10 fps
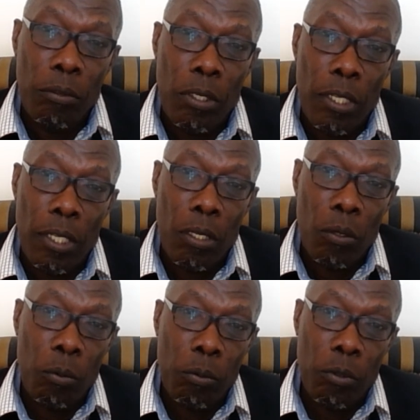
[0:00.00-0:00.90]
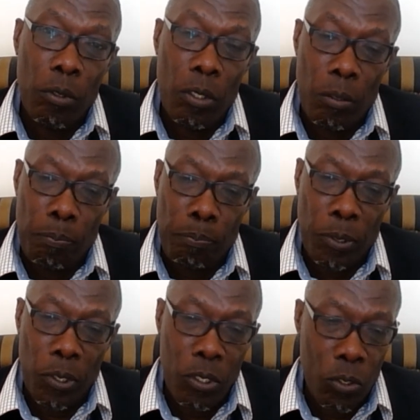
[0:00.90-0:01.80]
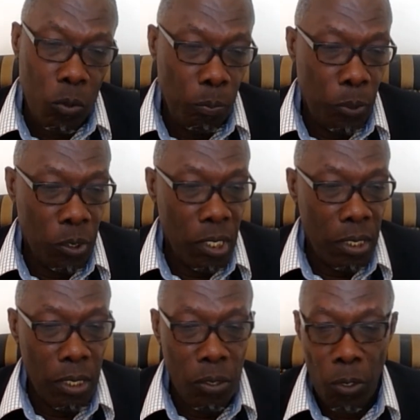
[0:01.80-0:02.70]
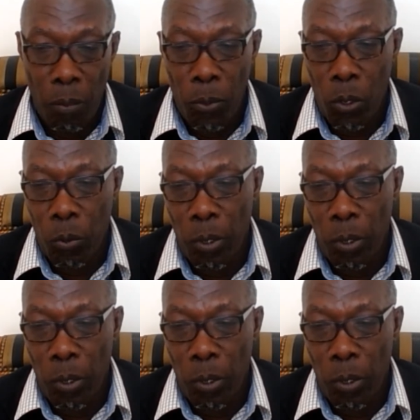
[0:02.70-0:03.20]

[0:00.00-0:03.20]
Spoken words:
the persons who purchase this workbook